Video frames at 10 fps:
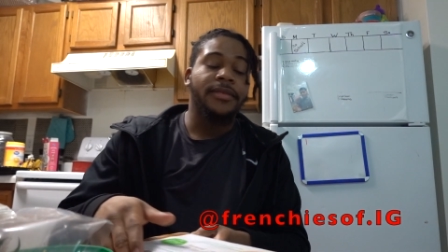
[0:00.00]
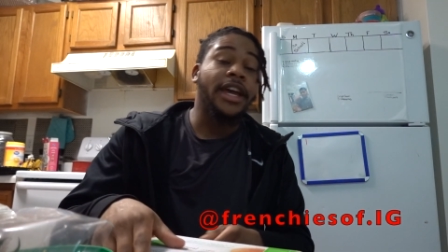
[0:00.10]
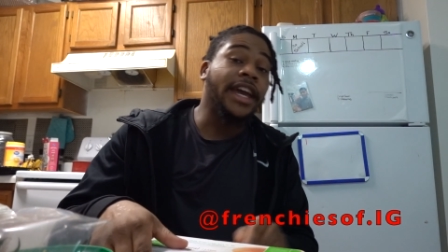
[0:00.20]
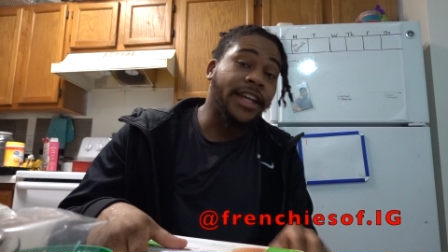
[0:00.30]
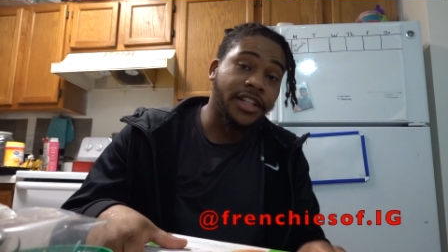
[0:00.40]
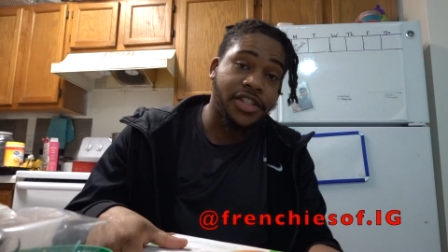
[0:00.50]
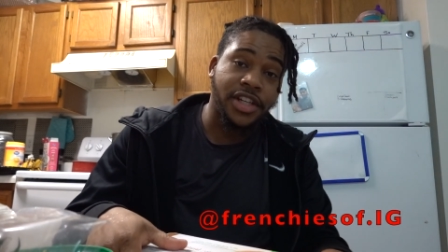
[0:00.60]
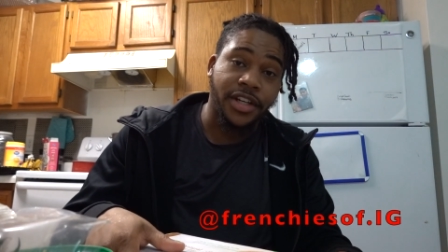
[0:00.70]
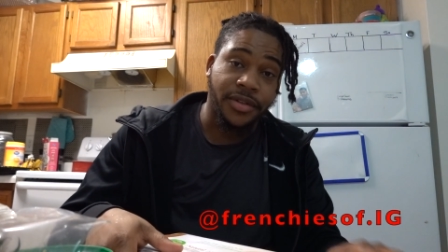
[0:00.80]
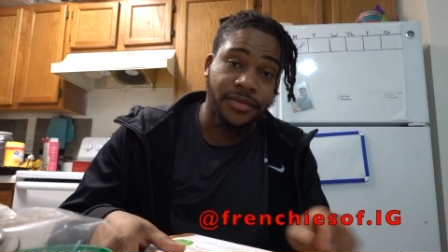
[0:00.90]
and a
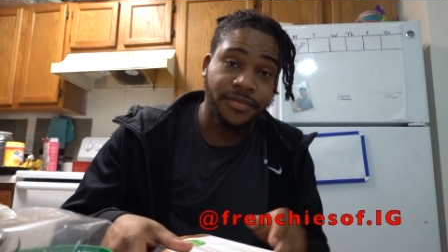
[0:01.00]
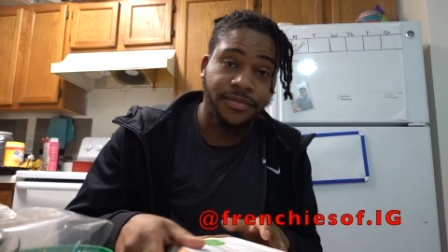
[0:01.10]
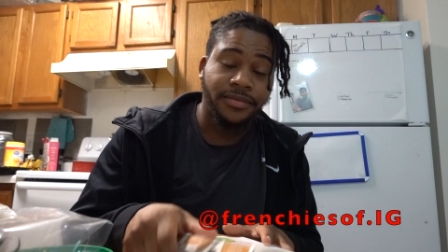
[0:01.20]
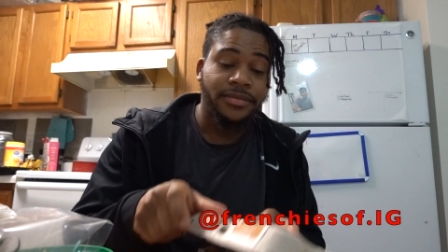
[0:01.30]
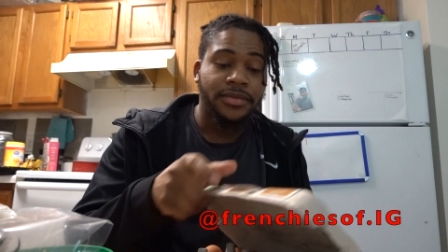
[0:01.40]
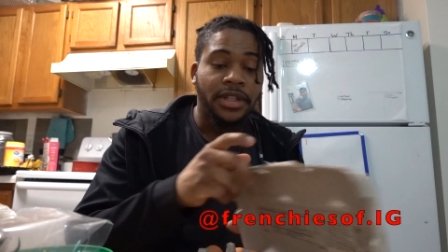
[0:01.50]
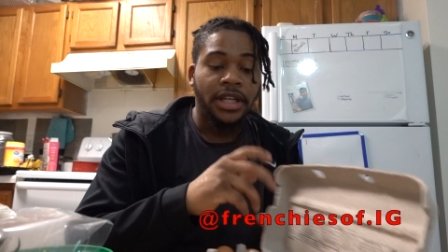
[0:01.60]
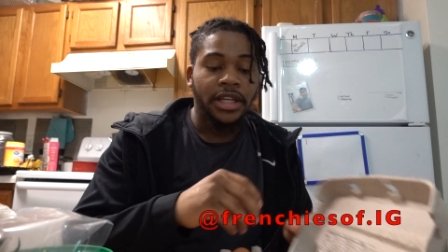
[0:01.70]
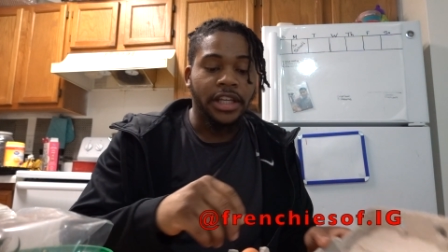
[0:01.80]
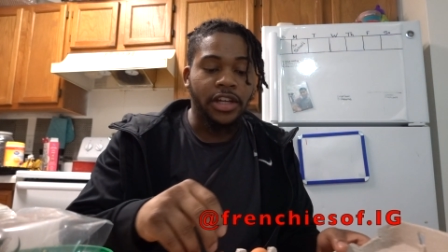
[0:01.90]
shell.
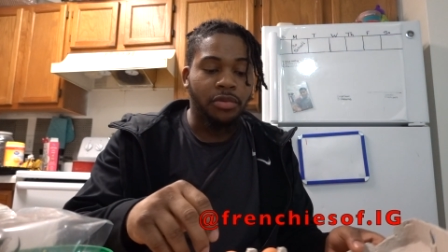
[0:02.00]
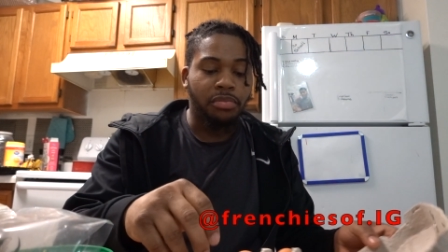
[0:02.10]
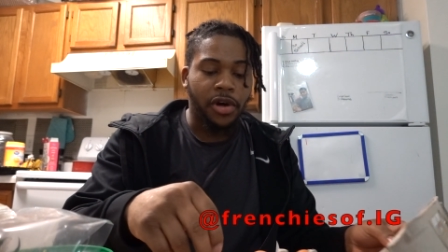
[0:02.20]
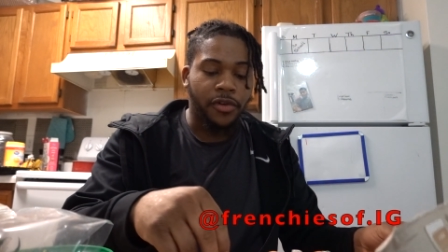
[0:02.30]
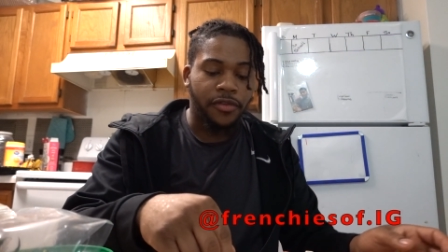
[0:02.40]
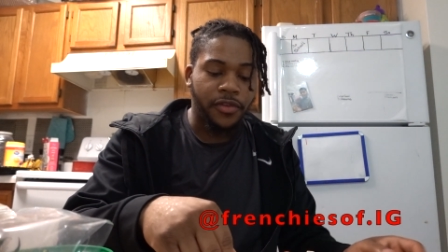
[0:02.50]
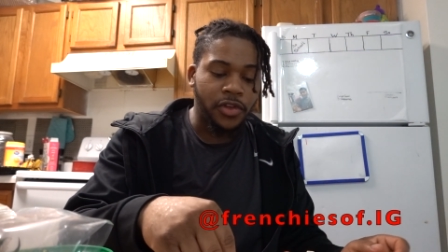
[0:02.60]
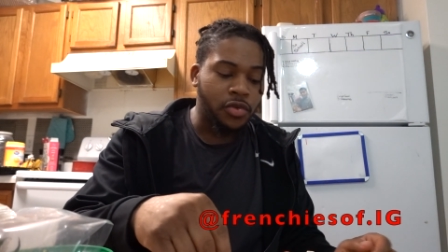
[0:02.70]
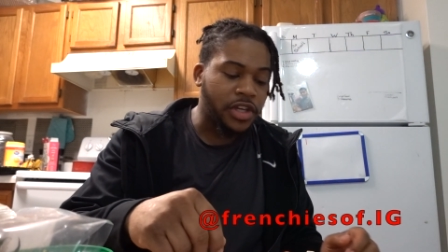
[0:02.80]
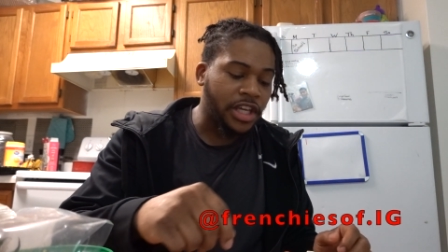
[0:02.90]
Get them both.
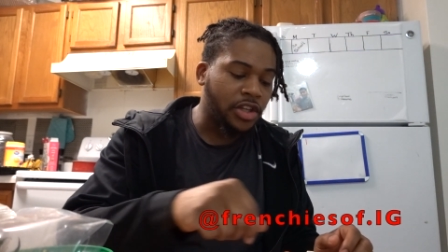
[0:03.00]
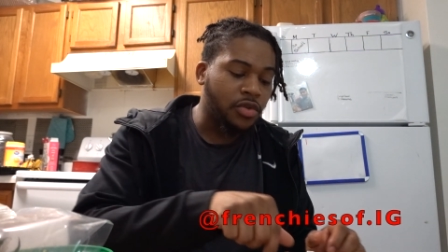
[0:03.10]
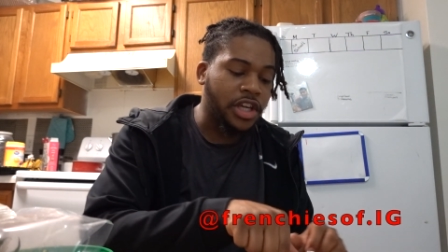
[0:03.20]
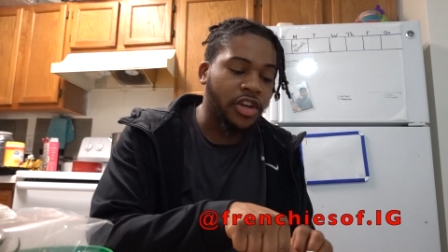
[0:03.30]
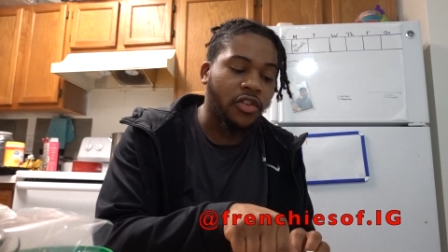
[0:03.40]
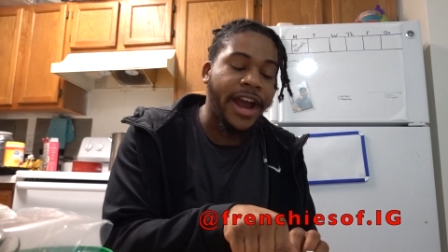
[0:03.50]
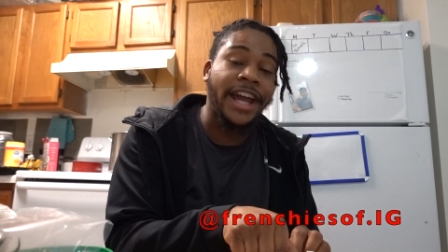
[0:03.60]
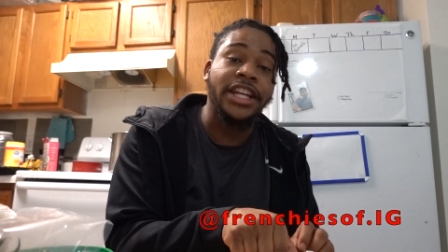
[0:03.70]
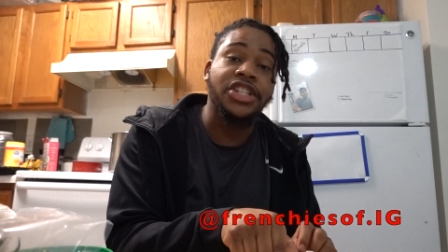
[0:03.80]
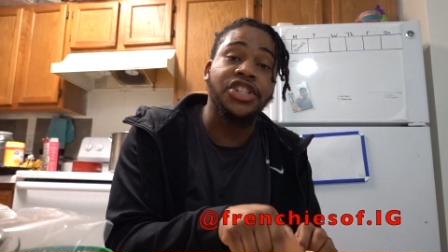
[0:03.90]
You can
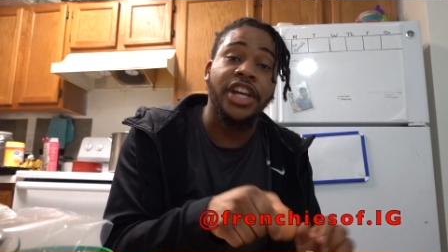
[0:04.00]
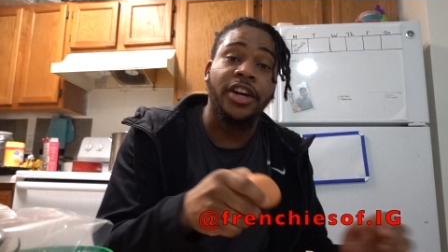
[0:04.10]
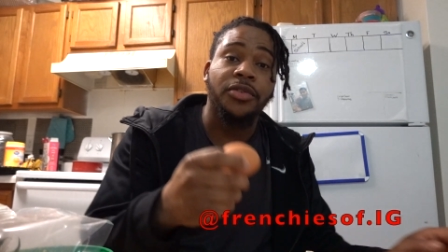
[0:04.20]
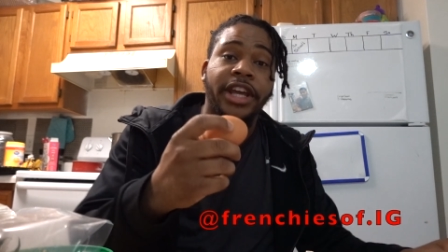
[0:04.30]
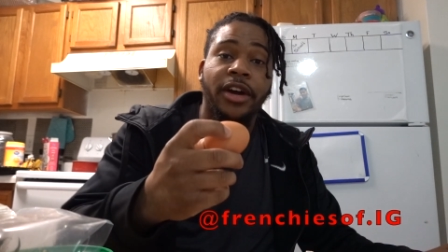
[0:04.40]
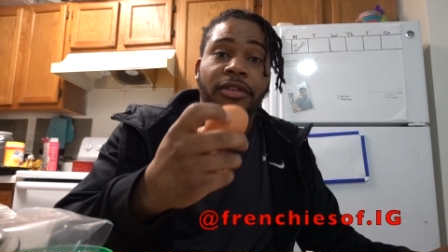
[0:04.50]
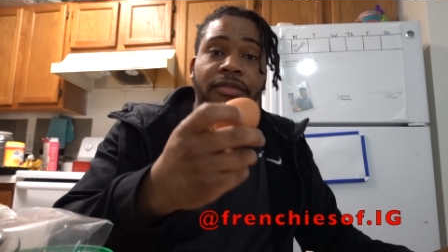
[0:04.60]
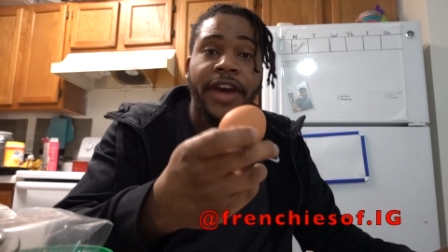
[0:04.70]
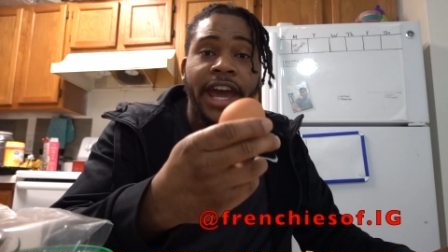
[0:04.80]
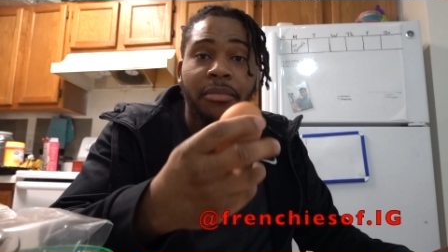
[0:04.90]
grind this shell down to
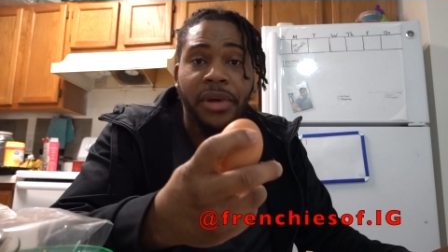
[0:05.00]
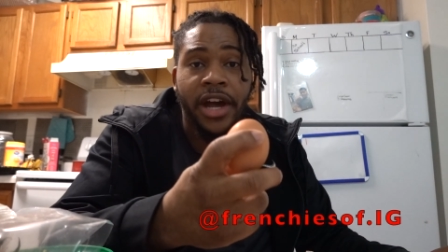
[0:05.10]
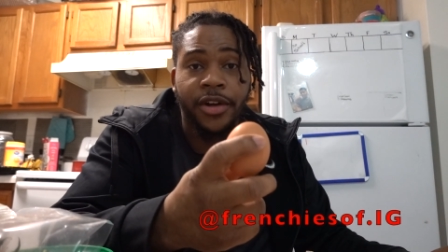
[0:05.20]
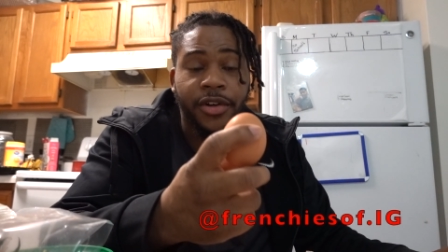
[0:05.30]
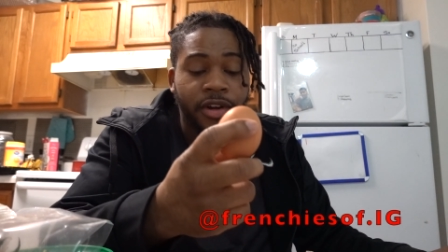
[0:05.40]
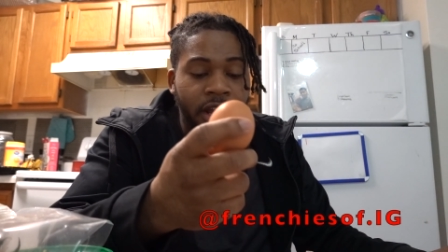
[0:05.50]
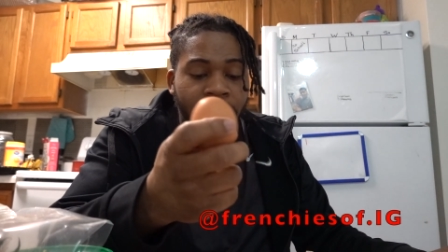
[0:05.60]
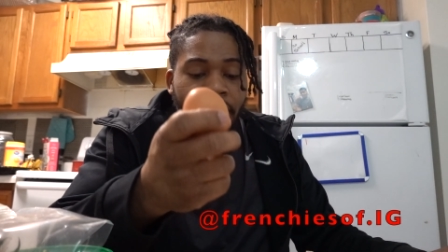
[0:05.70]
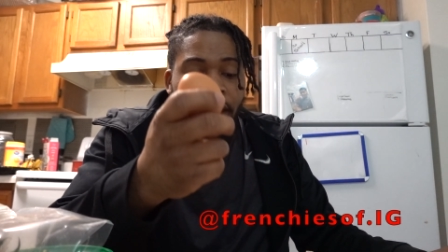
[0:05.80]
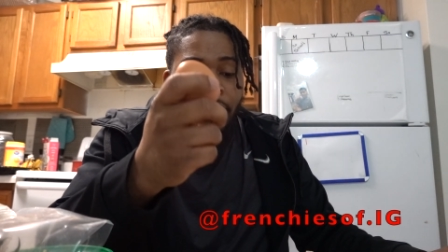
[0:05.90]
fine powder.
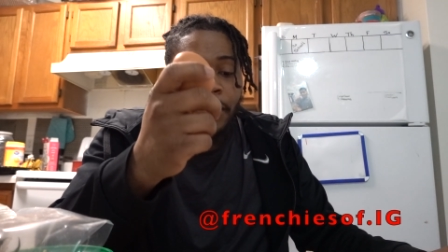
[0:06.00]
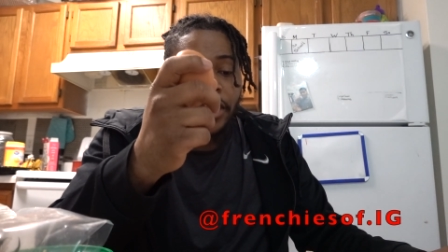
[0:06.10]
My